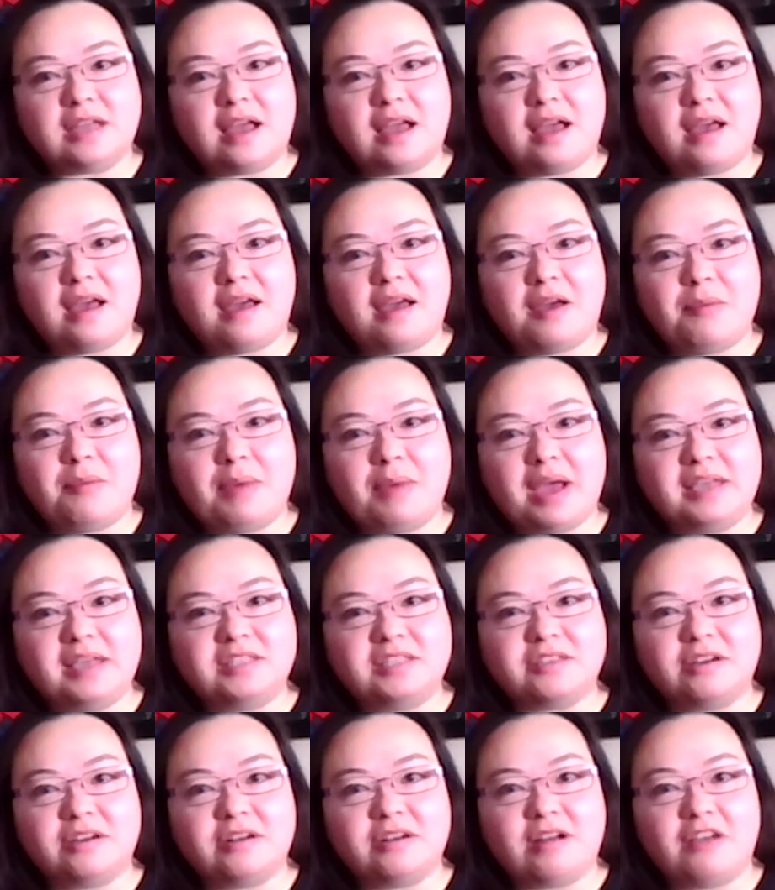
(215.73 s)
I
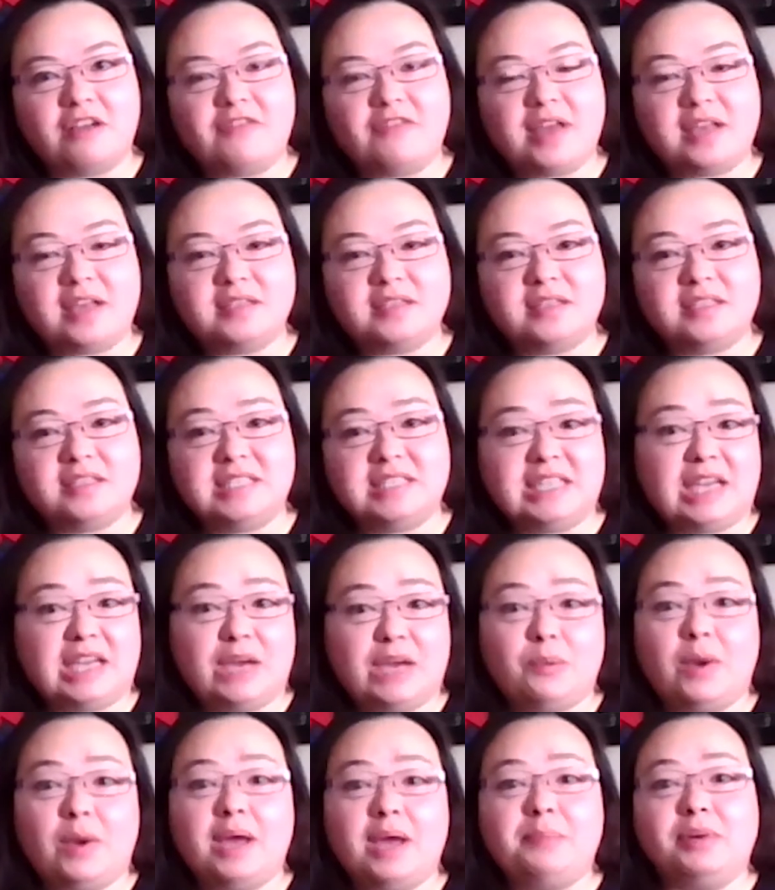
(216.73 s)
started off as a
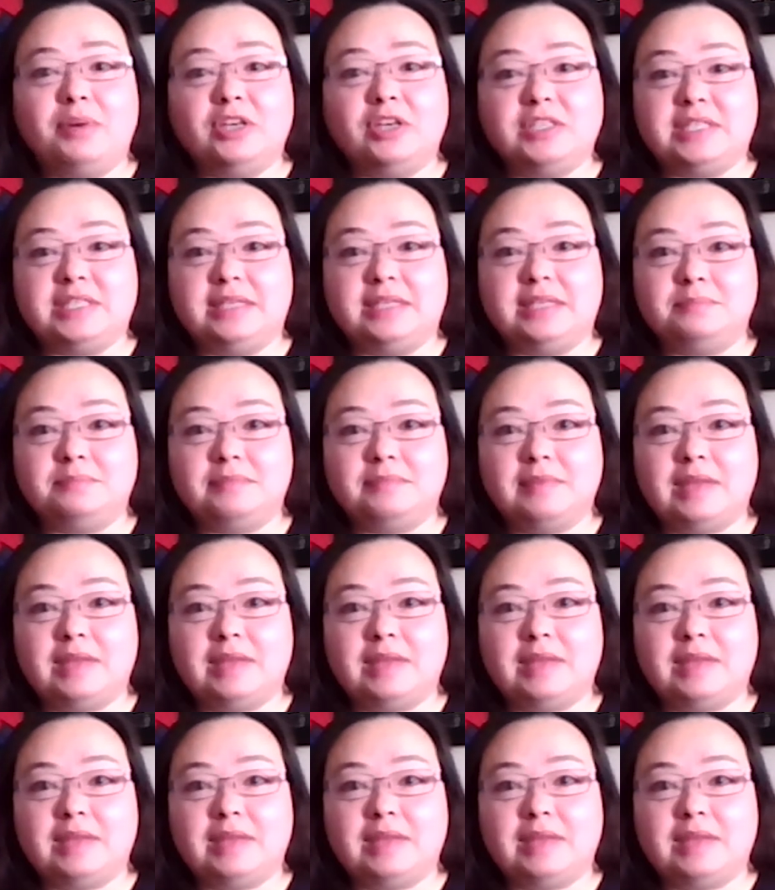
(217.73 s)
DIY person,